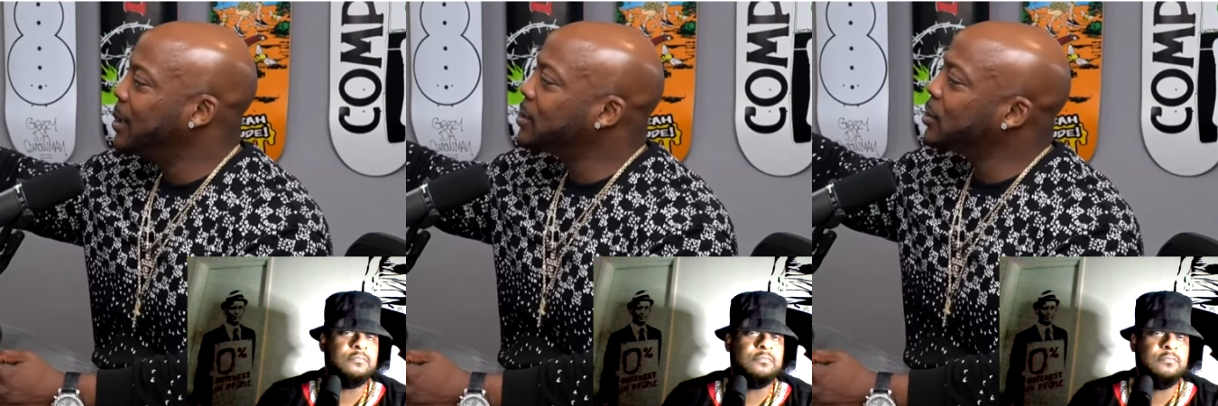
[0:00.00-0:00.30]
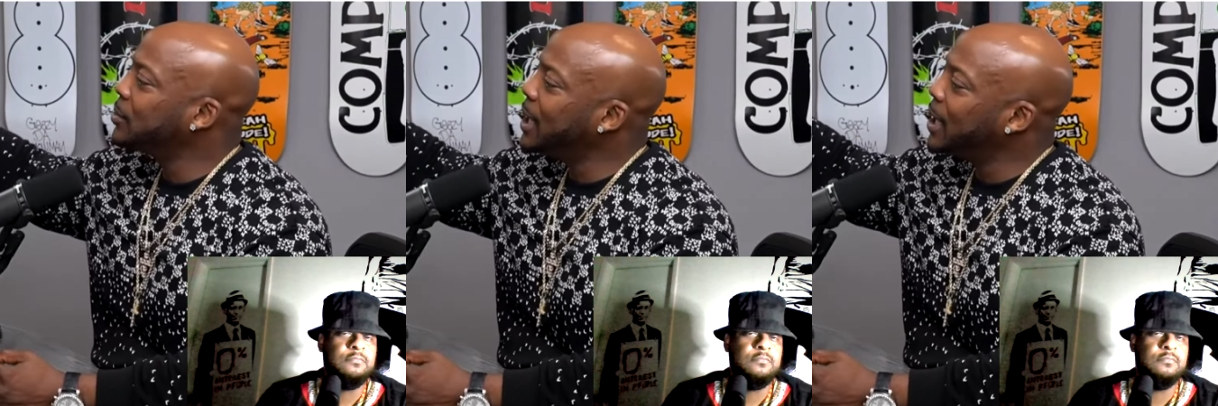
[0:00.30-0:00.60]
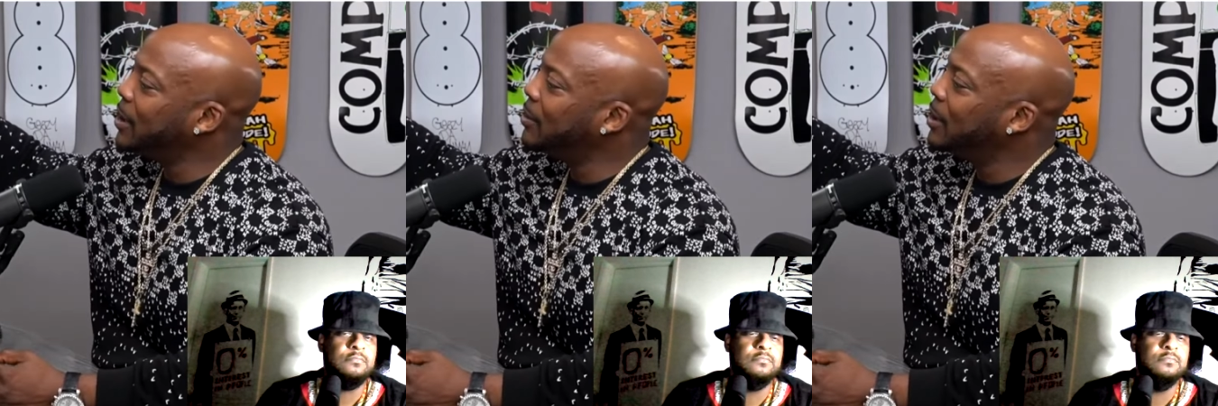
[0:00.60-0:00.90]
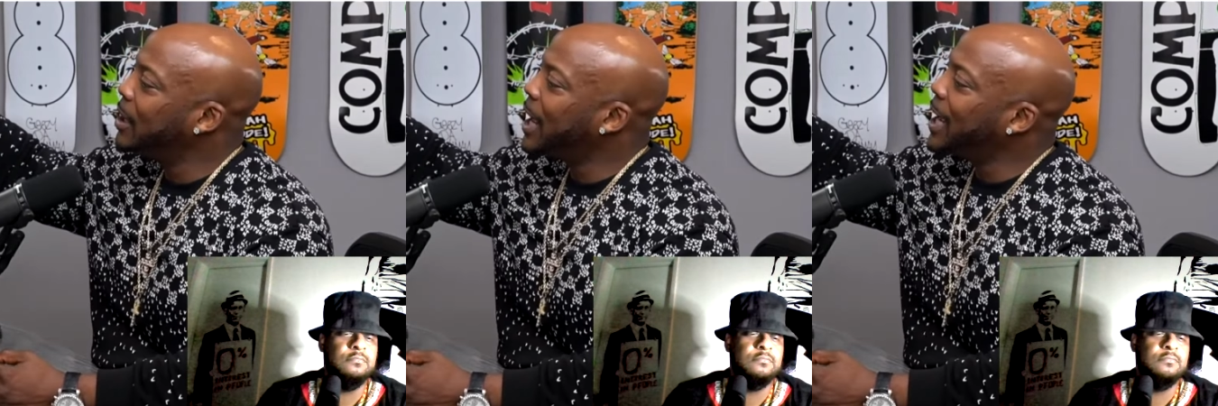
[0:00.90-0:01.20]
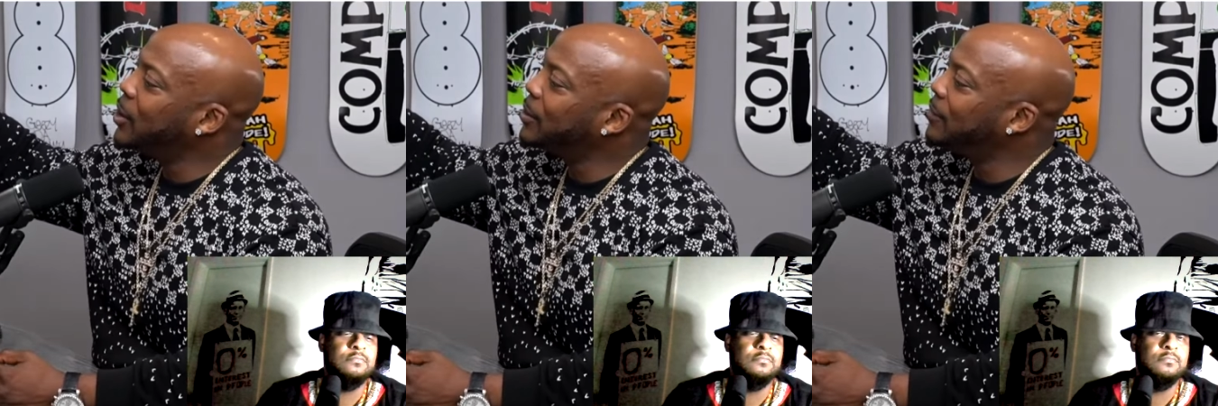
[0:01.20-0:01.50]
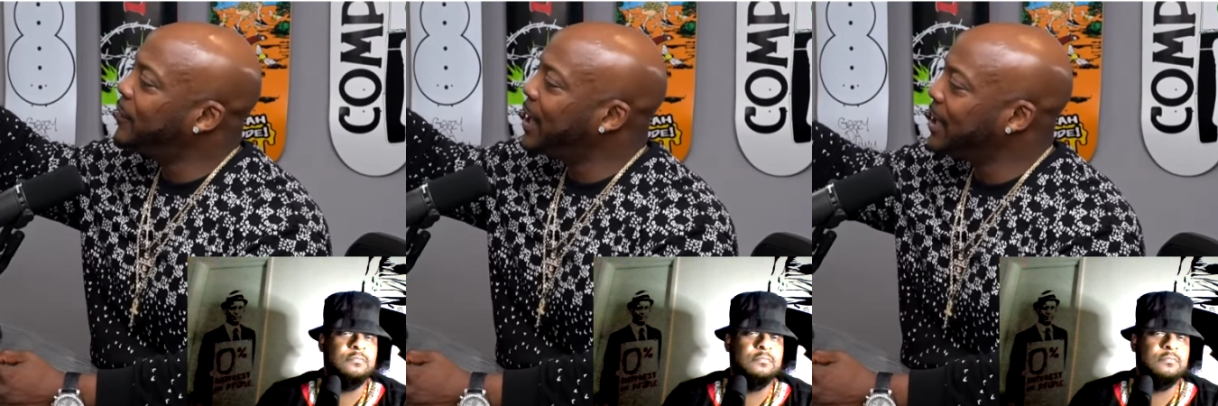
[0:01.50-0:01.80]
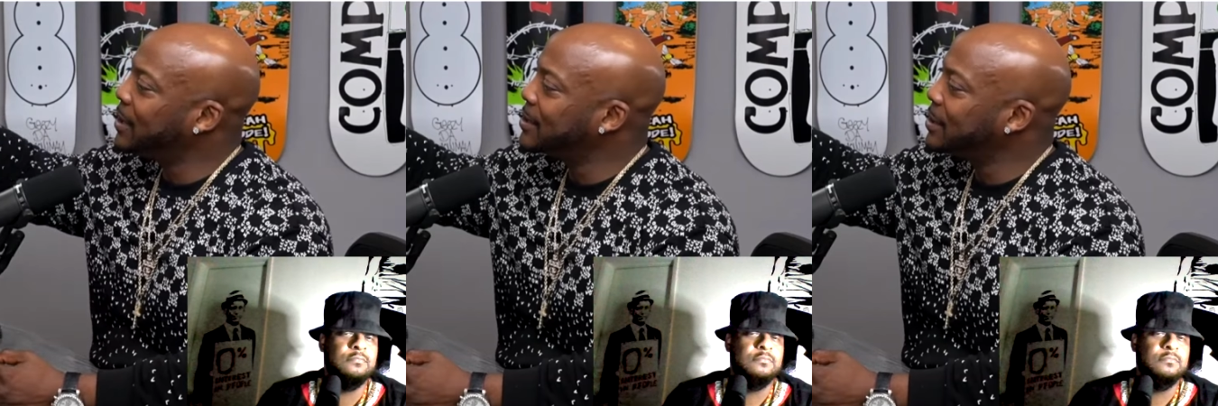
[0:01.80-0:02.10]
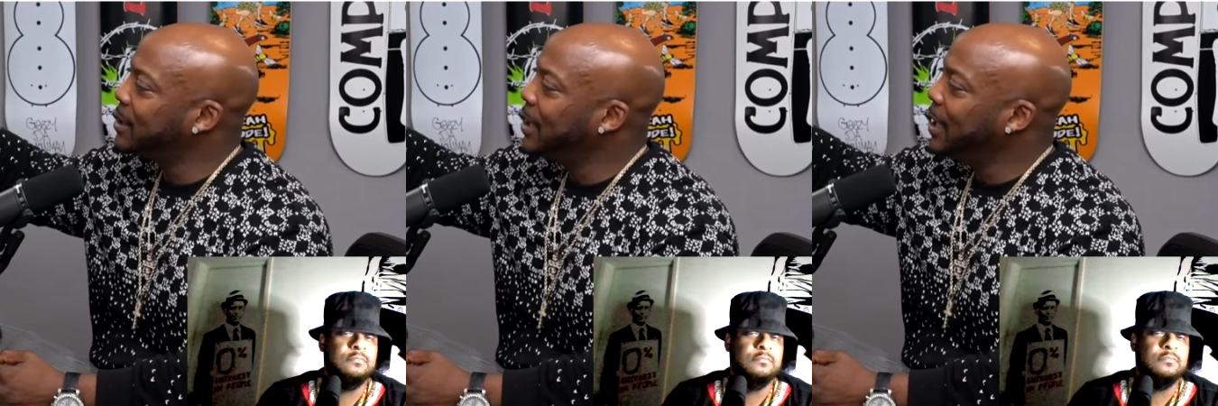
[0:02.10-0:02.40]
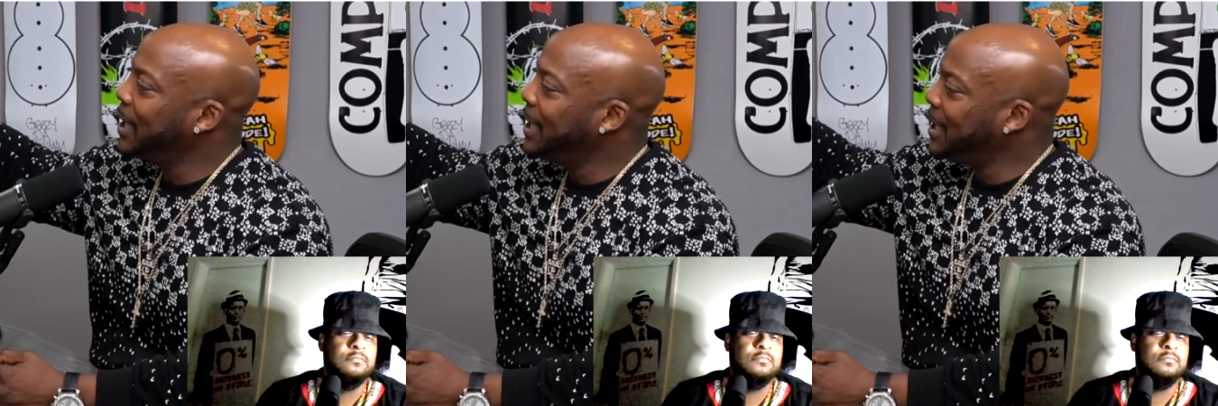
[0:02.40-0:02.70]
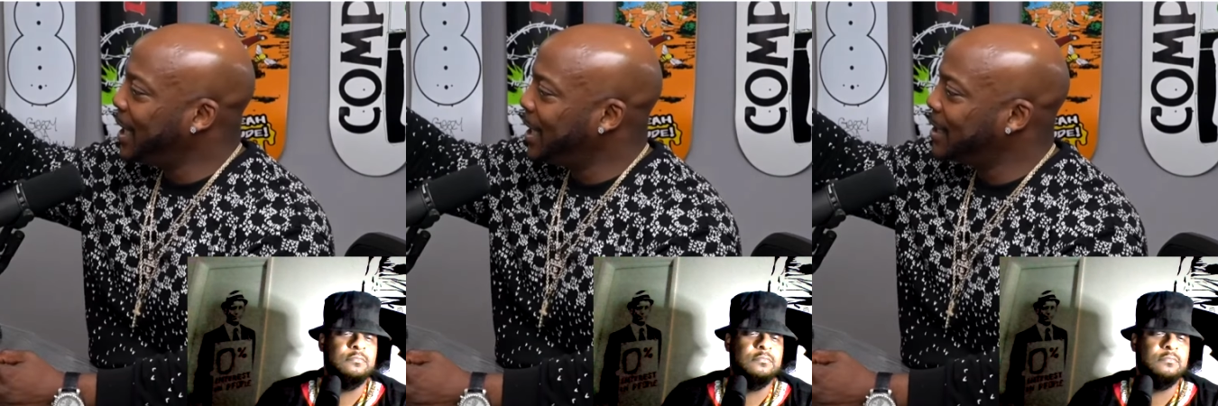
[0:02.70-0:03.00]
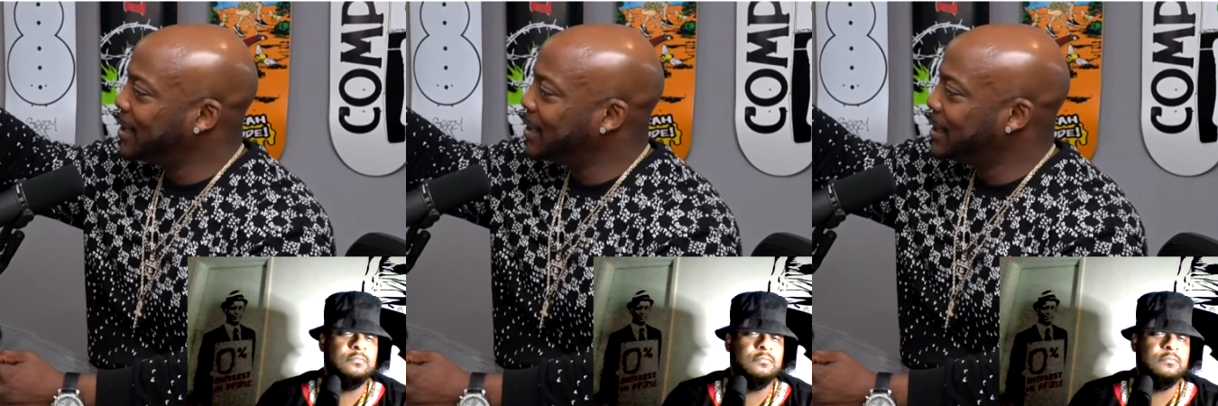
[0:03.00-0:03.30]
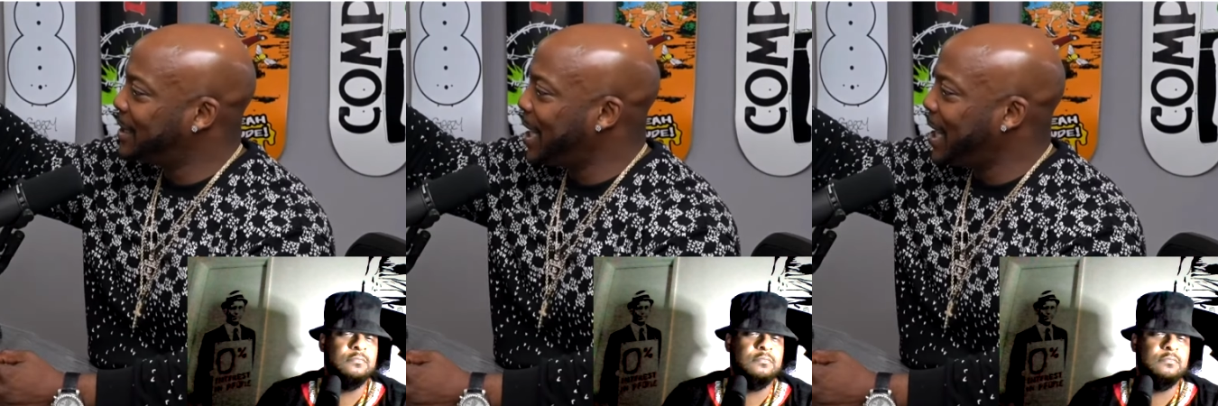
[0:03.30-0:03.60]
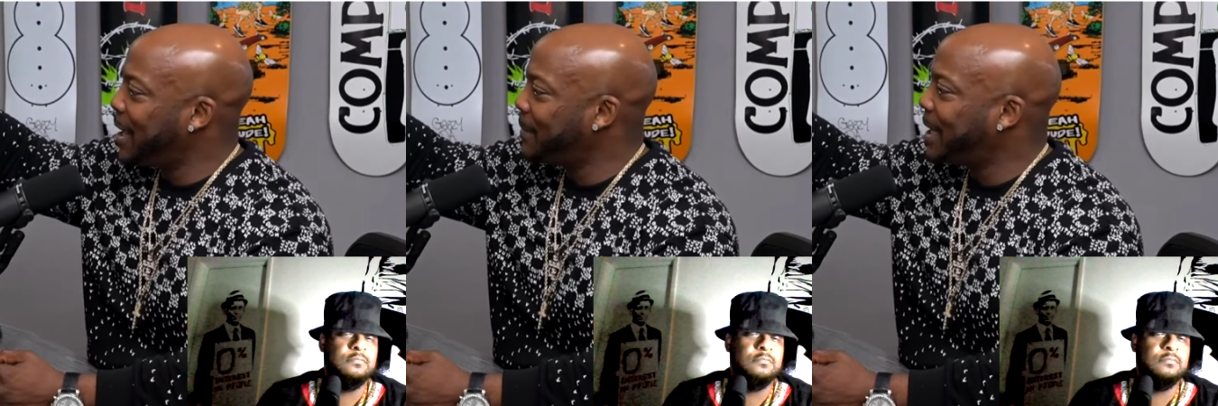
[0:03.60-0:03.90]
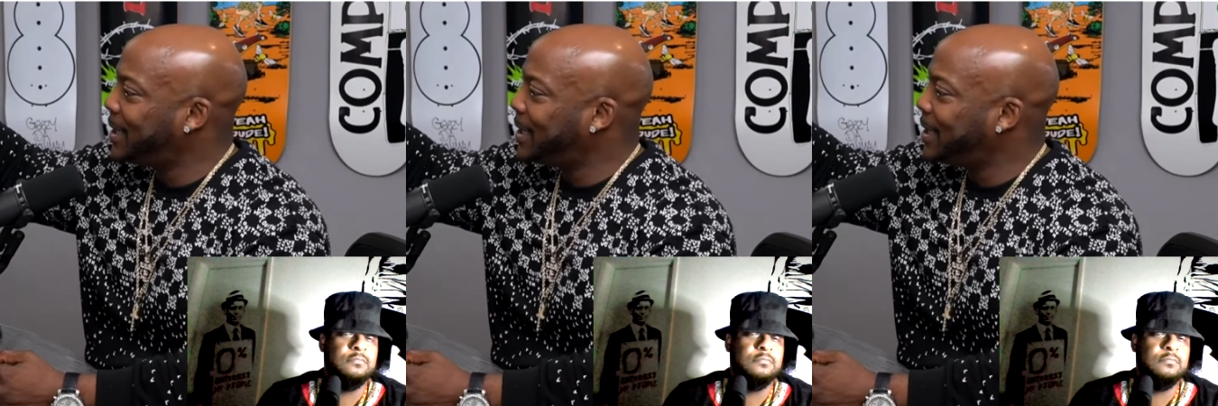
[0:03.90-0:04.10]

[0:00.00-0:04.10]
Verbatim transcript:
Speaker 1: So now I go to Vegas. He there the, the day I'm not.